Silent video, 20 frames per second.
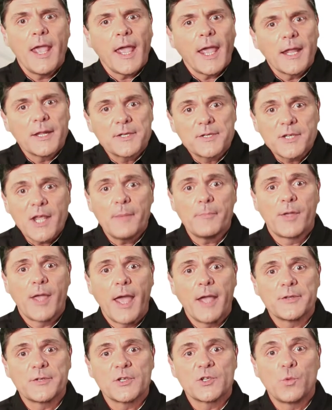In some
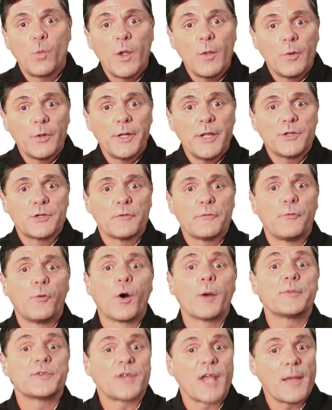cases, we will need to
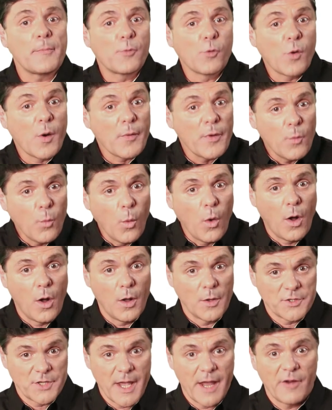form temporary
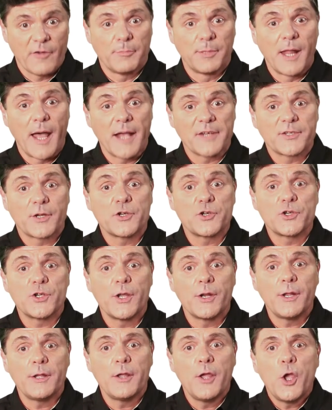walls out of plastic
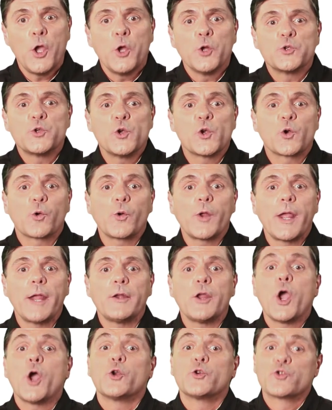sheeting to
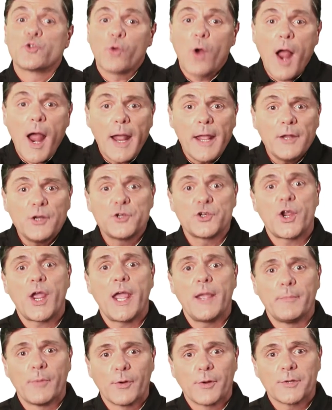create drying
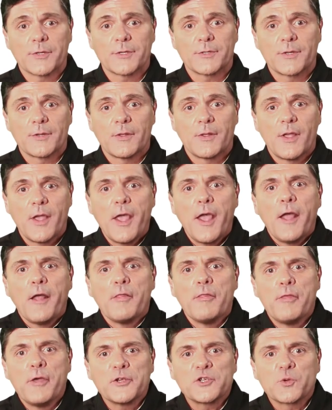chambers.
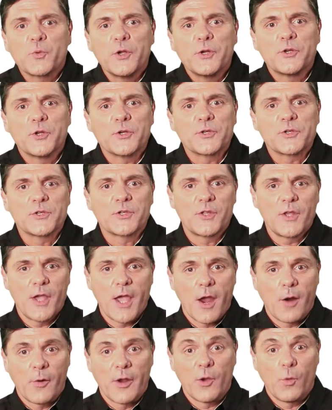This reduces the
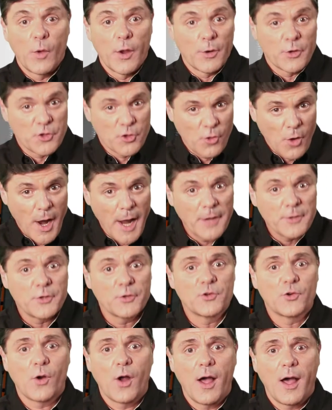area we are trying to
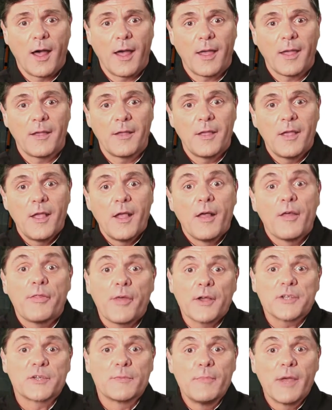dry,
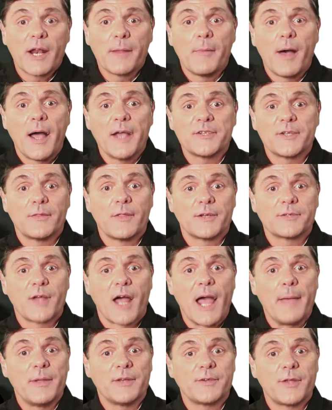thus minimizing the
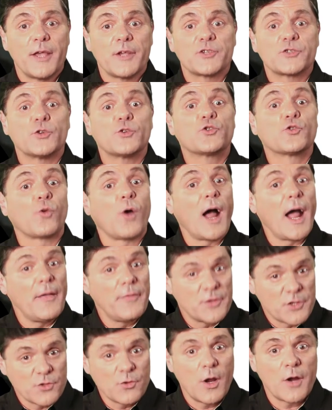time it takes to dry
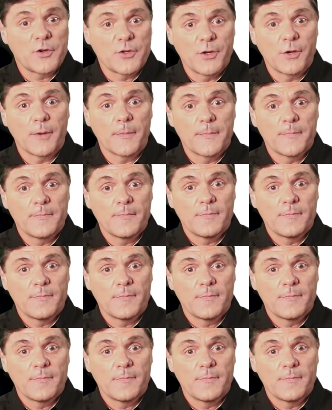the structure.